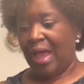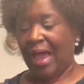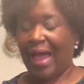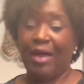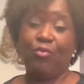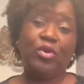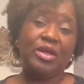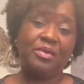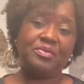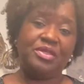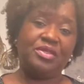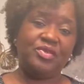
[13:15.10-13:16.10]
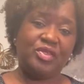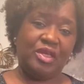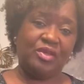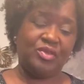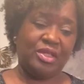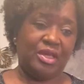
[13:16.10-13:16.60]
I went up to the
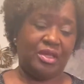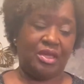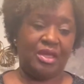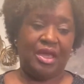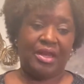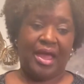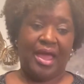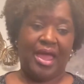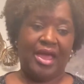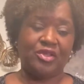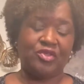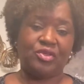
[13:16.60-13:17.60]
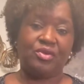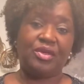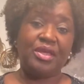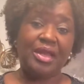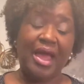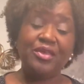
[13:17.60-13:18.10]
sales lady and I asked her,
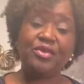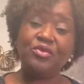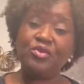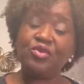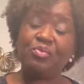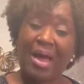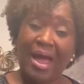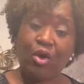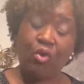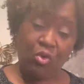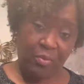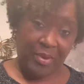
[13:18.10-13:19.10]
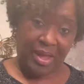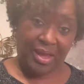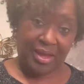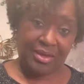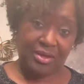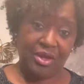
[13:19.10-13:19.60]
can I use my
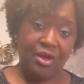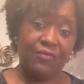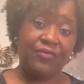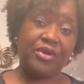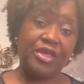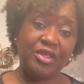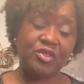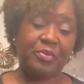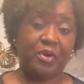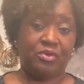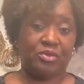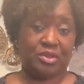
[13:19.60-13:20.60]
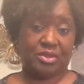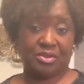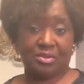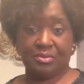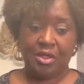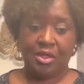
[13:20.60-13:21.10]
coupon for his
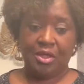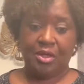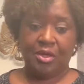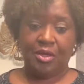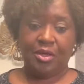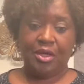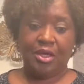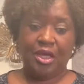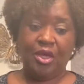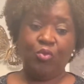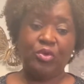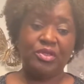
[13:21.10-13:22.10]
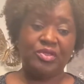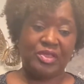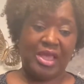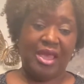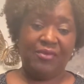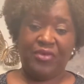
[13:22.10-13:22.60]
purchase? It would
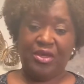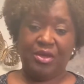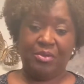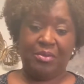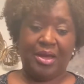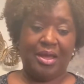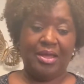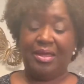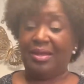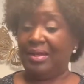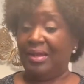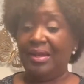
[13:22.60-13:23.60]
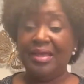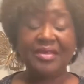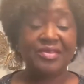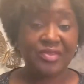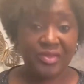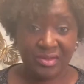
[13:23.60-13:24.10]
save him at
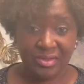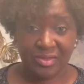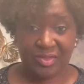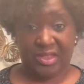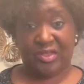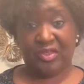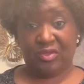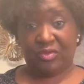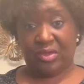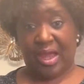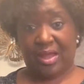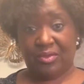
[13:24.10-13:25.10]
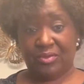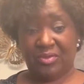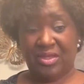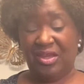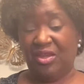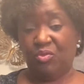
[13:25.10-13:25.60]
least $600
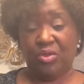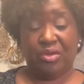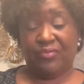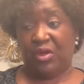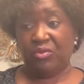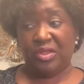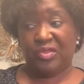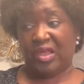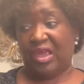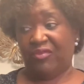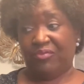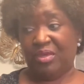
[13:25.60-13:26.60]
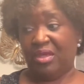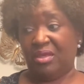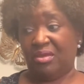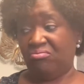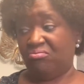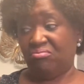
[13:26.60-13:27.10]
and it would have only saved
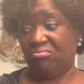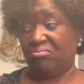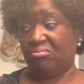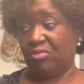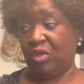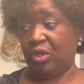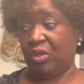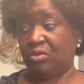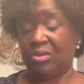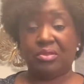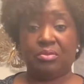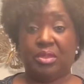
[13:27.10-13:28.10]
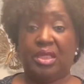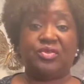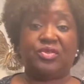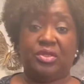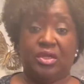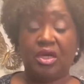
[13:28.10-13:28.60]
me, you know,
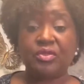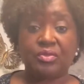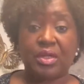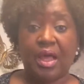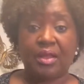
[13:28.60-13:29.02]
less than $100.